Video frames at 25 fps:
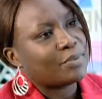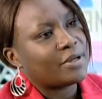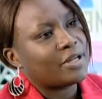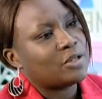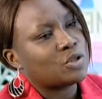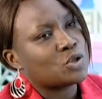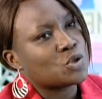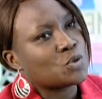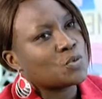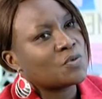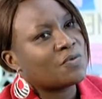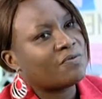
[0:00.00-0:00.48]

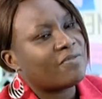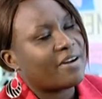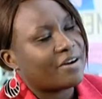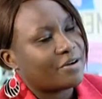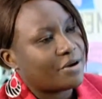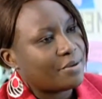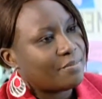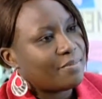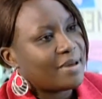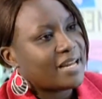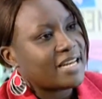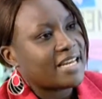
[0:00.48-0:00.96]
into
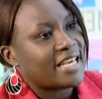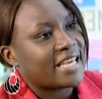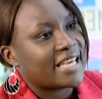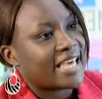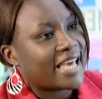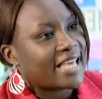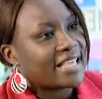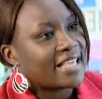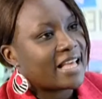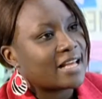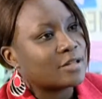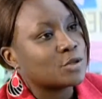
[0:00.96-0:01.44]
very many
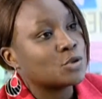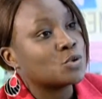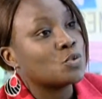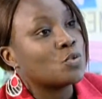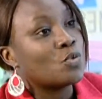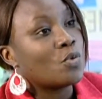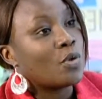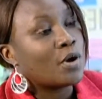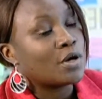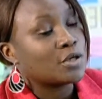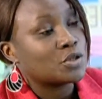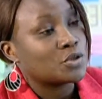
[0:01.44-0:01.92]
Kenyans who
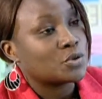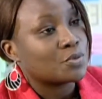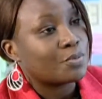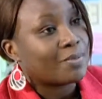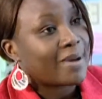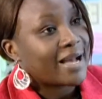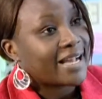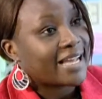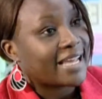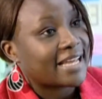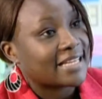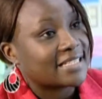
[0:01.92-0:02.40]
want to
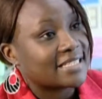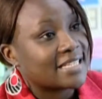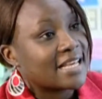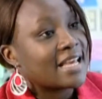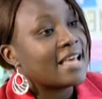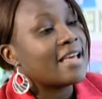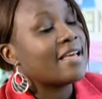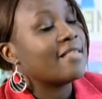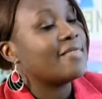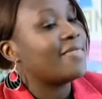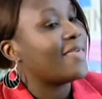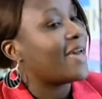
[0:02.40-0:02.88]
market
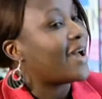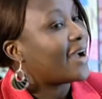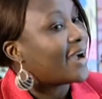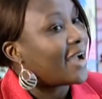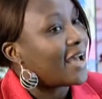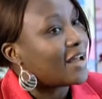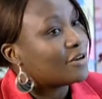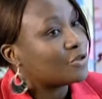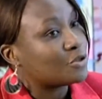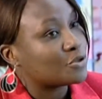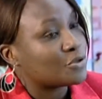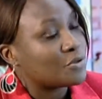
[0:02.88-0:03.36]
their
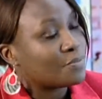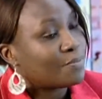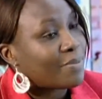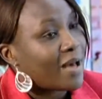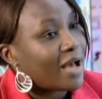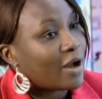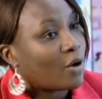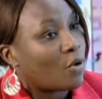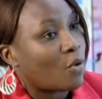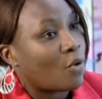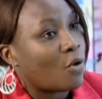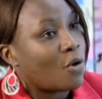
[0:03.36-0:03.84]
country
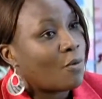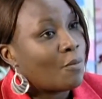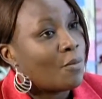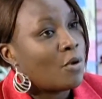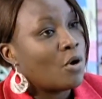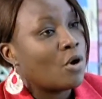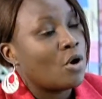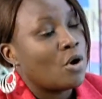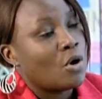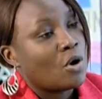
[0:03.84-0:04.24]
back home